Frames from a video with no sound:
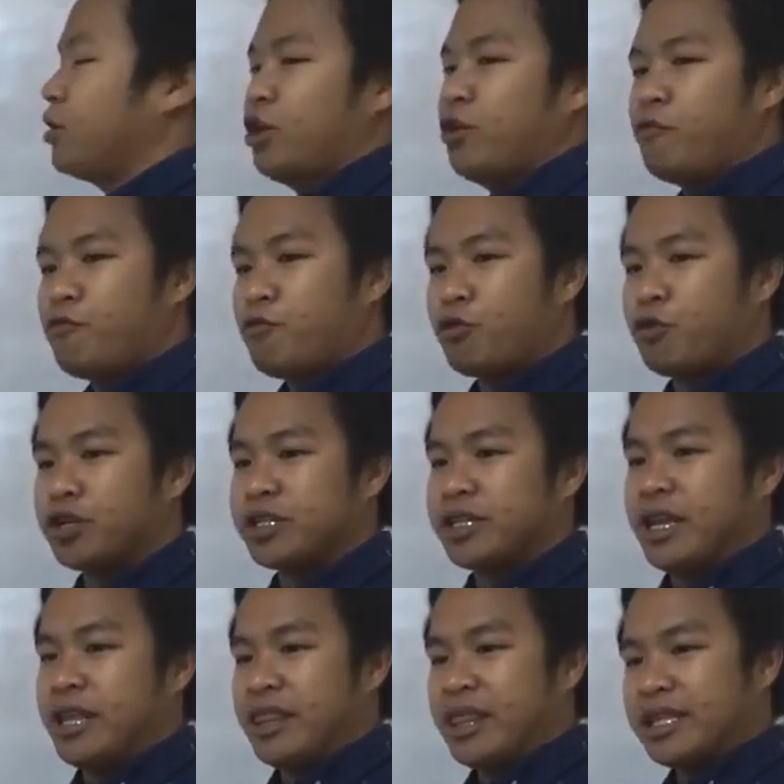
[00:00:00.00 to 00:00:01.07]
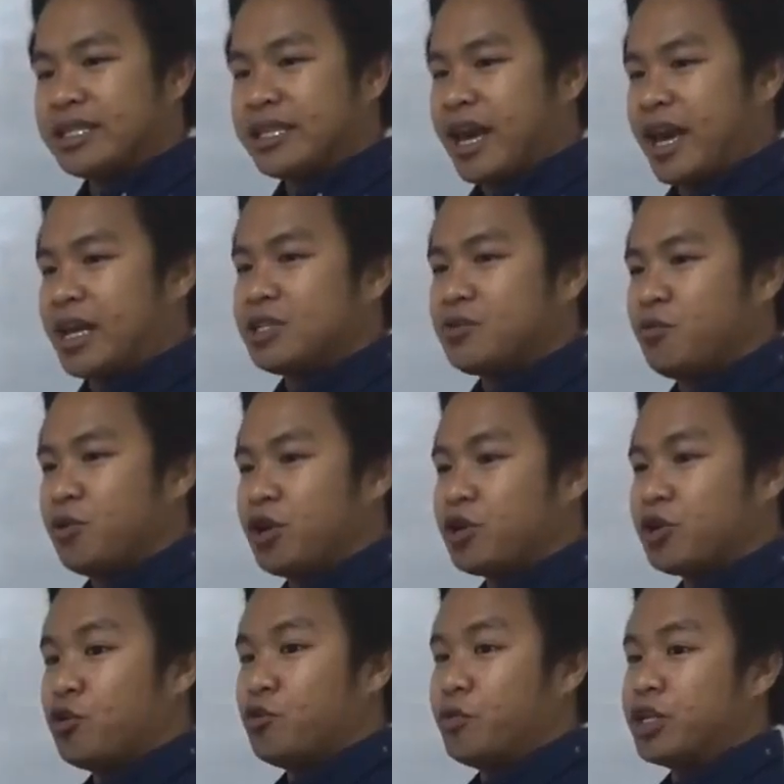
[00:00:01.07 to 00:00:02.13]
okay, of course, in this case, we
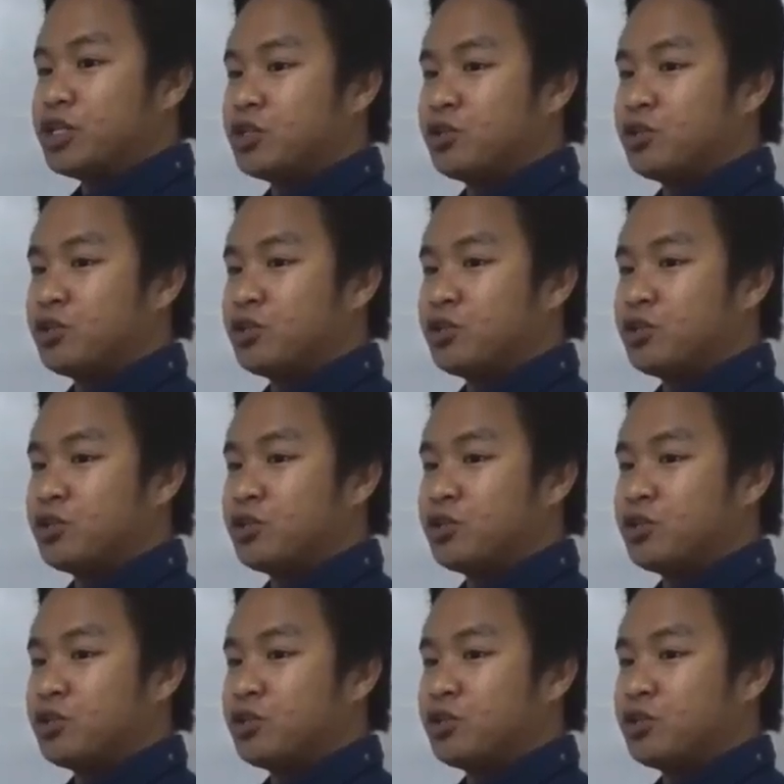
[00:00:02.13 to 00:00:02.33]
are going